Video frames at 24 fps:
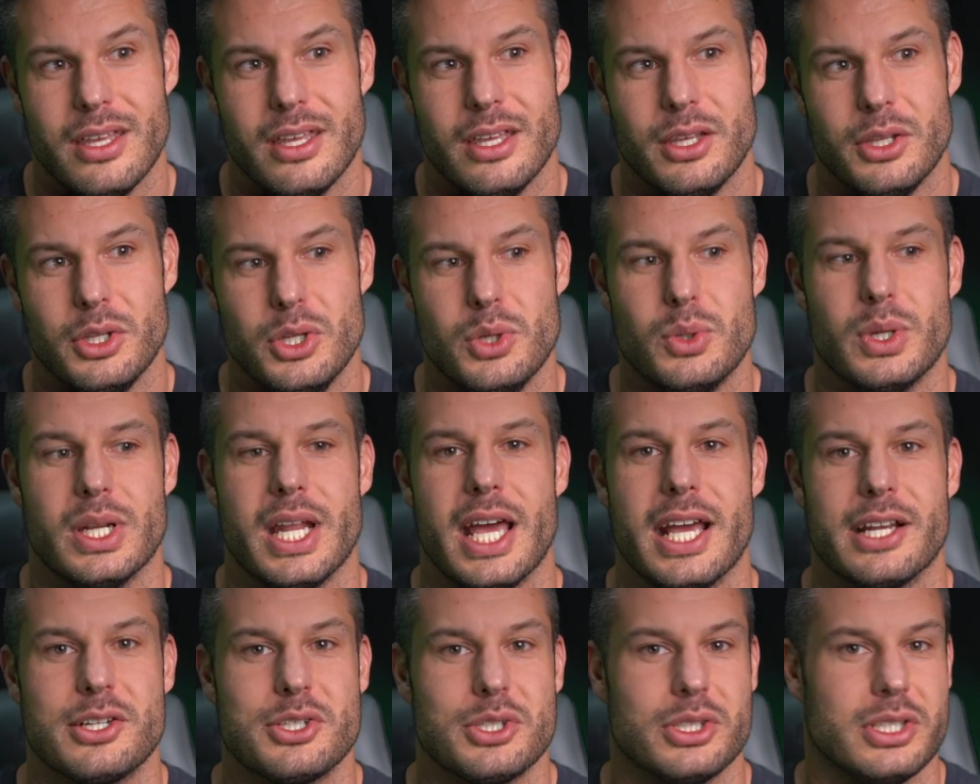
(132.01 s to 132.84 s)
you can
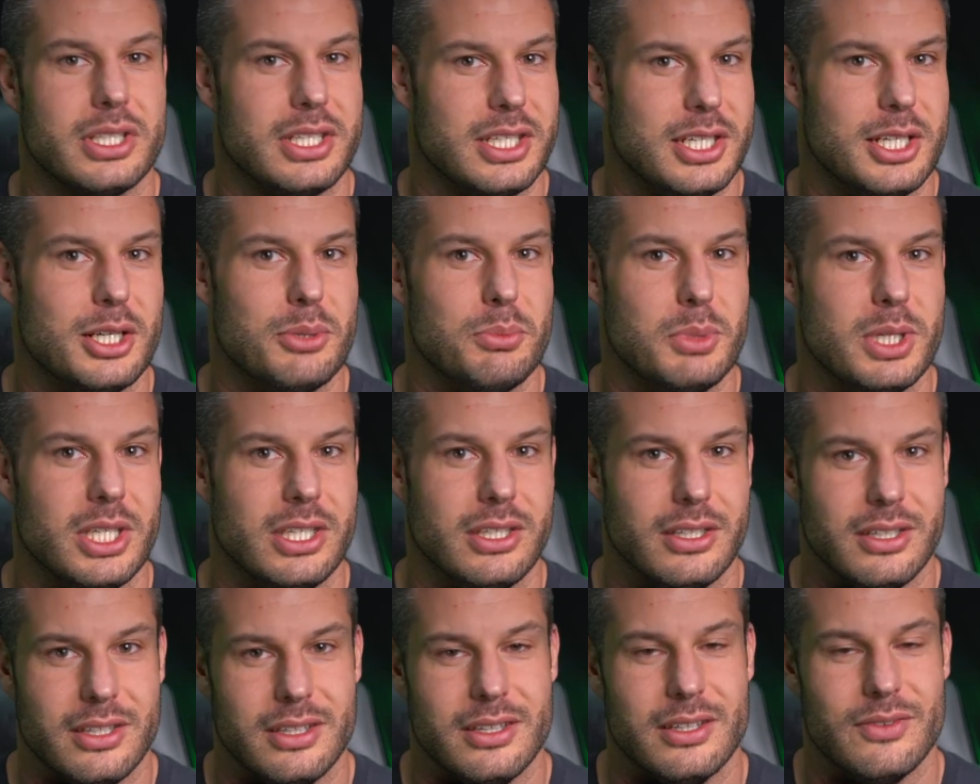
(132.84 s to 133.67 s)
actually hear
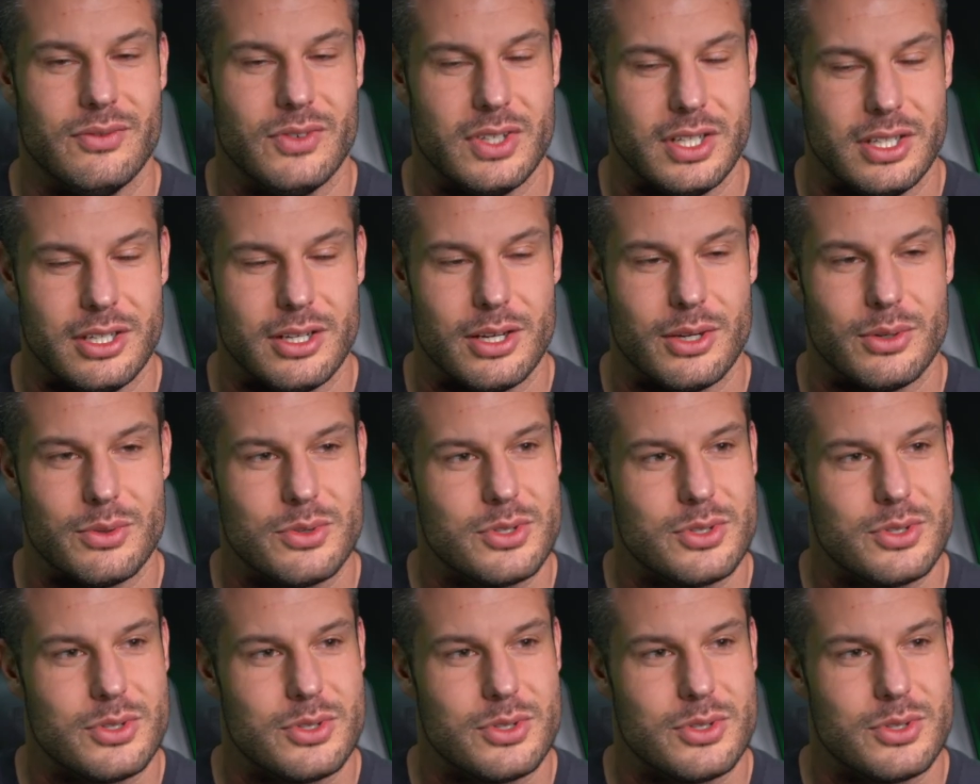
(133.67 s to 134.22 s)
me in the video.